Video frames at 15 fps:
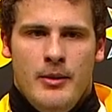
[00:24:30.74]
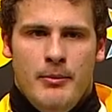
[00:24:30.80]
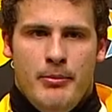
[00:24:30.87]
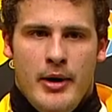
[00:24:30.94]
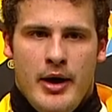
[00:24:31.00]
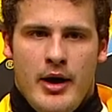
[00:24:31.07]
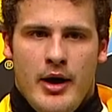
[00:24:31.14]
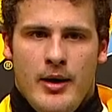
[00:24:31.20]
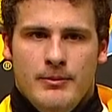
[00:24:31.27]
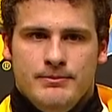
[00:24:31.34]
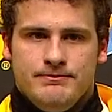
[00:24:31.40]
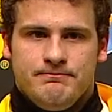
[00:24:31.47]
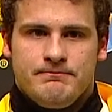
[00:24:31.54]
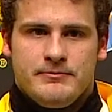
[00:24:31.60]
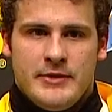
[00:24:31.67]
But
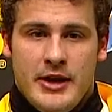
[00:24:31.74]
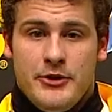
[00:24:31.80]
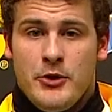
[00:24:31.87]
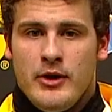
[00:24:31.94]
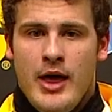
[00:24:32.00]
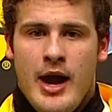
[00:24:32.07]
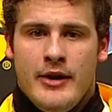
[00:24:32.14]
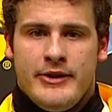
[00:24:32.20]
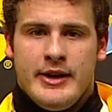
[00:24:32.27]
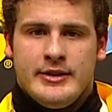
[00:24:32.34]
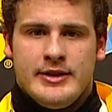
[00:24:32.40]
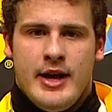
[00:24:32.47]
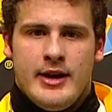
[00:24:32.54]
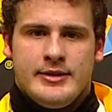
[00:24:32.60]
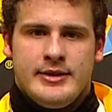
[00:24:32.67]
they threw a lot of things
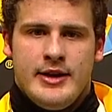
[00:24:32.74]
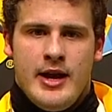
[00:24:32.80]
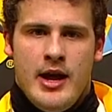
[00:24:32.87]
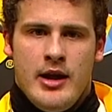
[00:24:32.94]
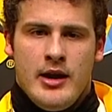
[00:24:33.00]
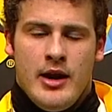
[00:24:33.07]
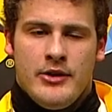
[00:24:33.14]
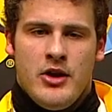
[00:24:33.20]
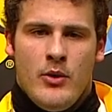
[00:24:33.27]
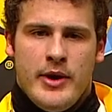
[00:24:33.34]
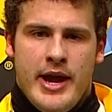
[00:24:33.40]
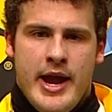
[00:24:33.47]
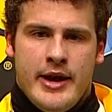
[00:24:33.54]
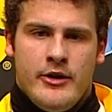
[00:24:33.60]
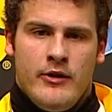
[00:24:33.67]
at us today, and I thought we
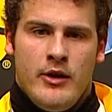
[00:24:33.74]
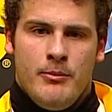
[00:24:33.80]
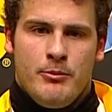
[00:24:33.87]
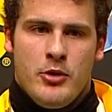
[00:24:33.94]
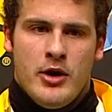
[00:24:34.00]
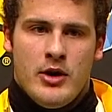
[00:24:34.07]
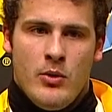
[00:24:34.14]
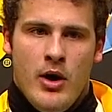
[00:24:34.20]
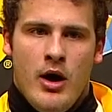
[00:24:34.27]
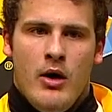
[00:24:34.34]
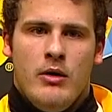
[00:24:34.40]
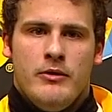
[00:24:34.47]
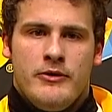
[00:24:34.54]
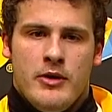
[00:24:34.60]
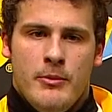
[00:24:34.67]
handled them pretty well
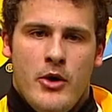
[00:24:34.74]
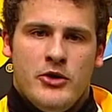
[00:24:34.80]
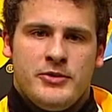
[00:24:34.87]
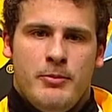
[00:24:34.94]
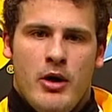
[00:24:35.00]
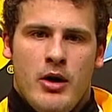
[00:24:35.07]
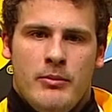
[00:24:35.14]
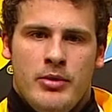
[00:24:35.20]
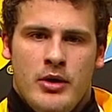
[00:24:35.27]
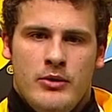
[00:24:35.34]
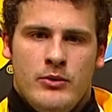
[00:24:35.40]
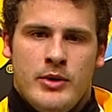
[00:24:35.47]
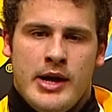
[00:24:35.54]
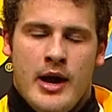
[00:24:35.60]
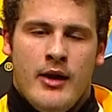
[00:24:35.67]
for the most part, but
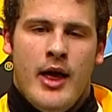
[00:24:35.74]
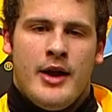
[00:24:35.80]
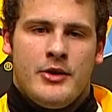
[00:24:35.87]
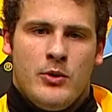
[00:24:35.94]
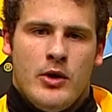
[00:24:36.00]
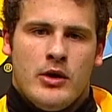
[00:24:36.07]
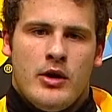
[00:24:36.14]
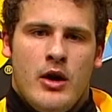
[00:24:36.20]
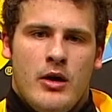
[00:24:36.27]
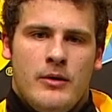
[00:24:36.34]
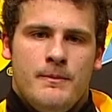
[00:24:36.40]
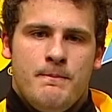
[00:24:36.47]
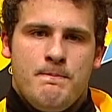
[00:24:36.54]
we got a lot to work on.